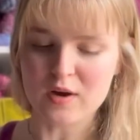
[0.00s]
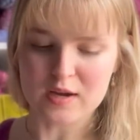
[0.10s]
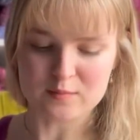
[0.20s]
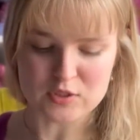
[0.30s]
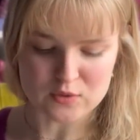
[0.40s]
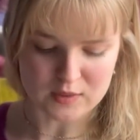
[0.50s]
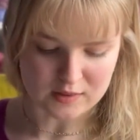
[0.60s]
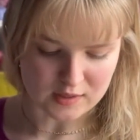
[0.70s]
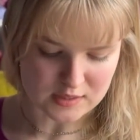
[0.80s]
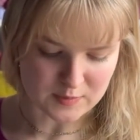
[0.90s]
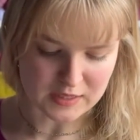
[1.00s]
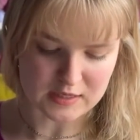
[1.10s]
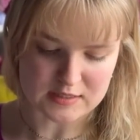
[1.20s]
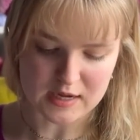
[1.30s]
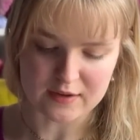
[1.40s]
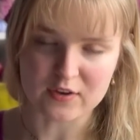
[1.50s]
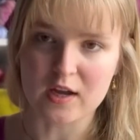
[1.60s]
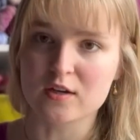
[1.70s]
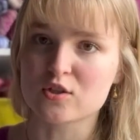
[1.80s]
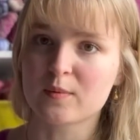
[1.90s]
I'm doing this, because I've
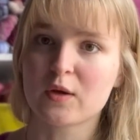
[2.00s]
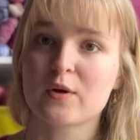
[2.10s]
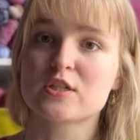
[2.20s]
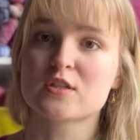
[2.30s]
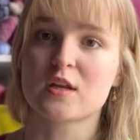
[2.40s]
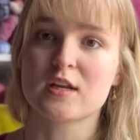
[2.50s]
gotten so many questions on